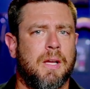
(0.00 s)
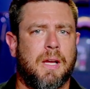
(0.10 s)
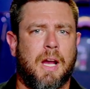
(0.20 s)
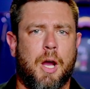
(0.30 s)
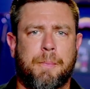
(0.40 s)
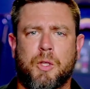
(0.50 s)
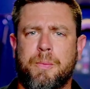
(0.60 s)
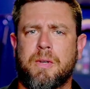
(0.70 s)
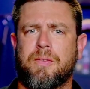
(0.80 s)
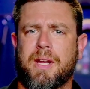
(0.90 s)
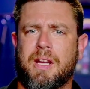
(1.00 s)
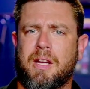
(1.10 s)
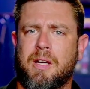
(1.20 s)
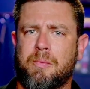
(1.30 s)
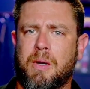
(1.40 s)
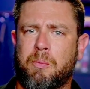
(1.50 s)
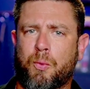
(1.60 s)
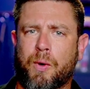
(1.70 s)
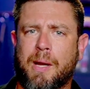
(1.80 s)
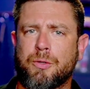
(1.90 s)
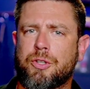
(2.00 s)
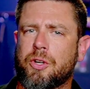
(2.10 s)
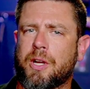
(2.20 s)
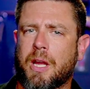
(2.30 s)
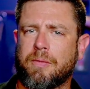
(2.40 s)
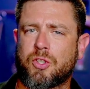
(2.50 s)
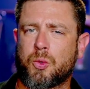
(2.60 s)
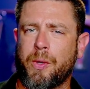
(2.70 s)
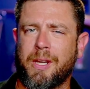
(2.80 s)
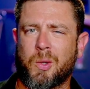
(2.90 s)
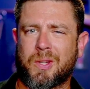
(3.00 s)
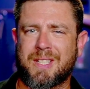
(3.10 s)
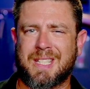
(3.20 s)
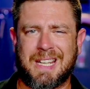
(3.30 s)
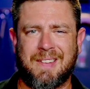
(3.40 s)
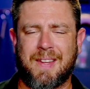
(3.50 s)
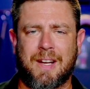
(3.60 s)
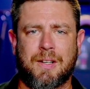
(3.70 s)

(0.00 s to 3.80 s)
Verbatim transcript: A little bit of like a brown sugar kind of sweet note that's in there.